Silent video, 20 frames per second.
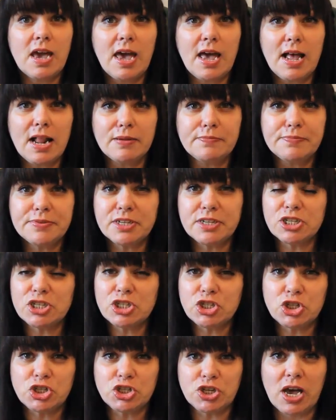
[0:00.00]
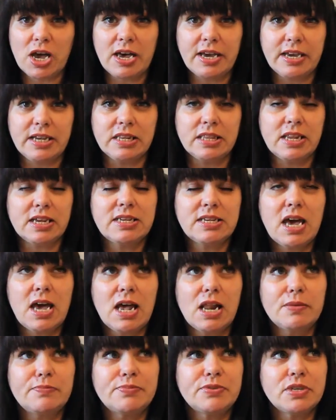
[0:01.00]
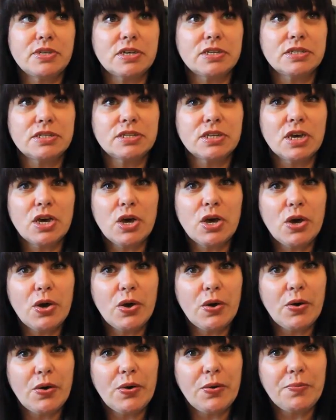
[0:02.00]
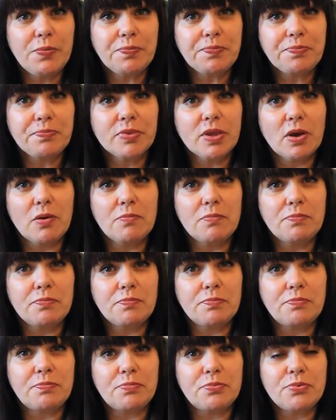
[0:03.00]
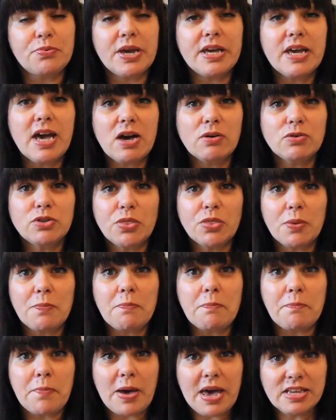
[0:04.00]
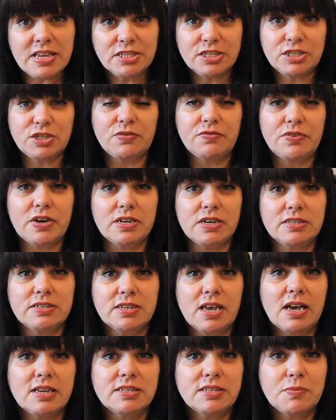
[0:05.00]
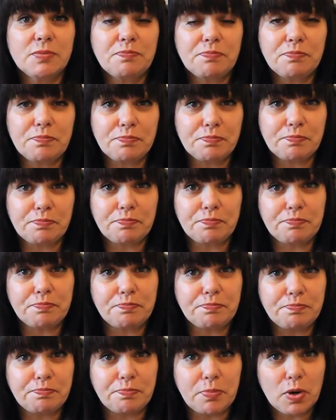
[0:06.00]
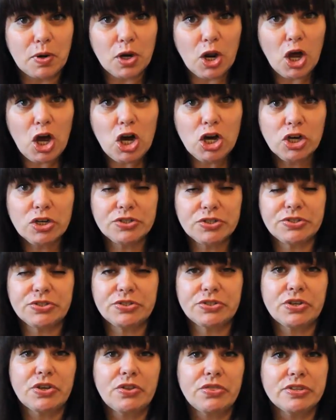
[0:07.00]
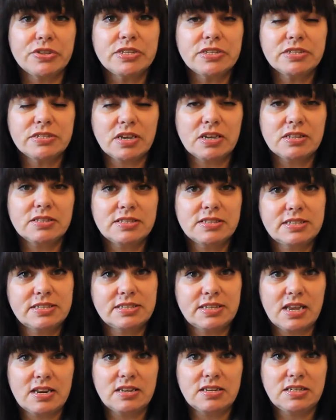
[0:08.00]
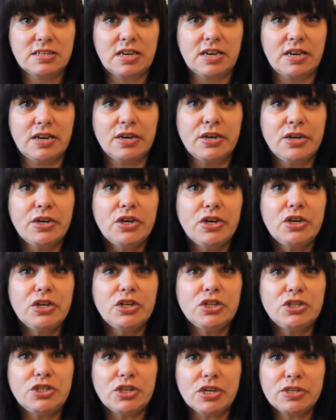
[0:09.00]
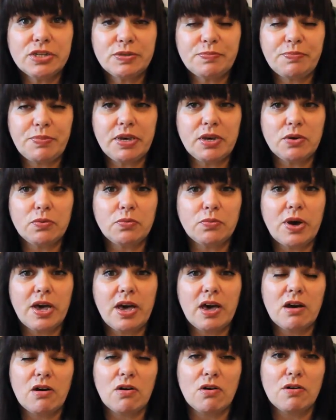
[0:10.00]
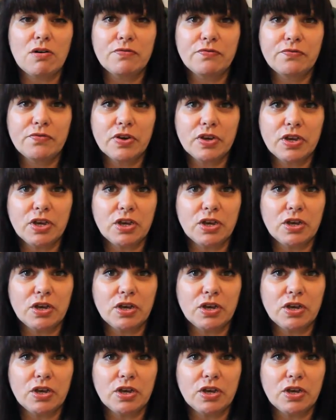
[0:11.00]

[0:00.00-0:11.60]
helps us shine, that helps us bring out the best of us, as it blocks the sun center, just be aware of